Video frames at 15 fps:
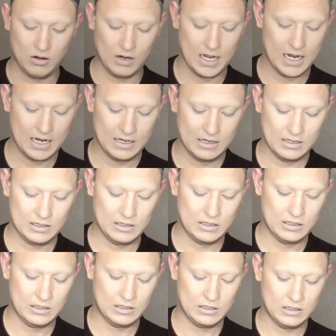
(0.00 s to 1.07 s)
Okay.
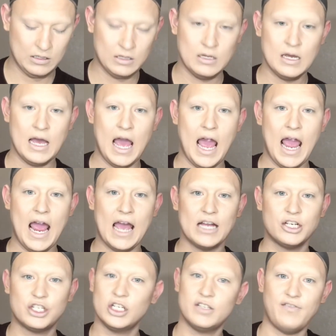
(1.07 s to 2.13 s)

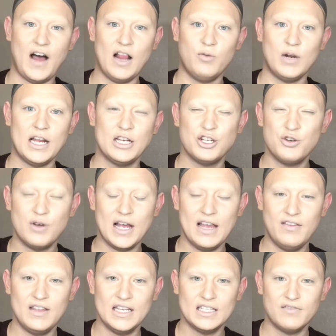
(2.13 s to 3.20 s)
And just follow what I do
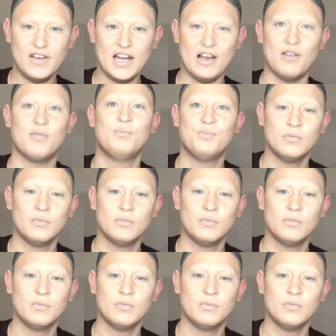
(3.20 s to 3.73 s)
in this video.